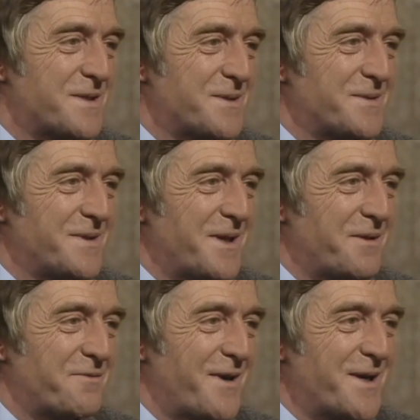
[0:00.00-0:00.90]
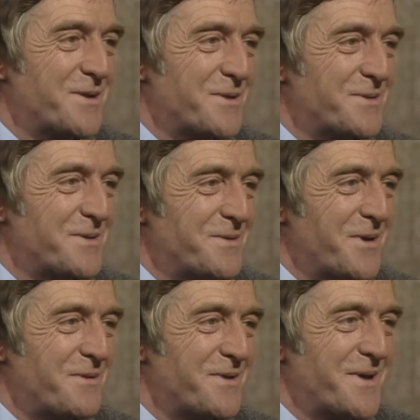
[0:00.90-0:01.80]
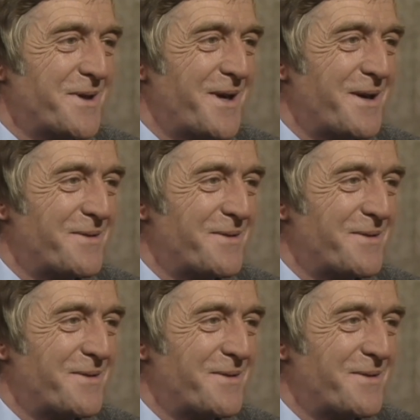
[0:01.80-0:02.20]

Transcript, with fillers: too. I'll fight you yeah. over her. I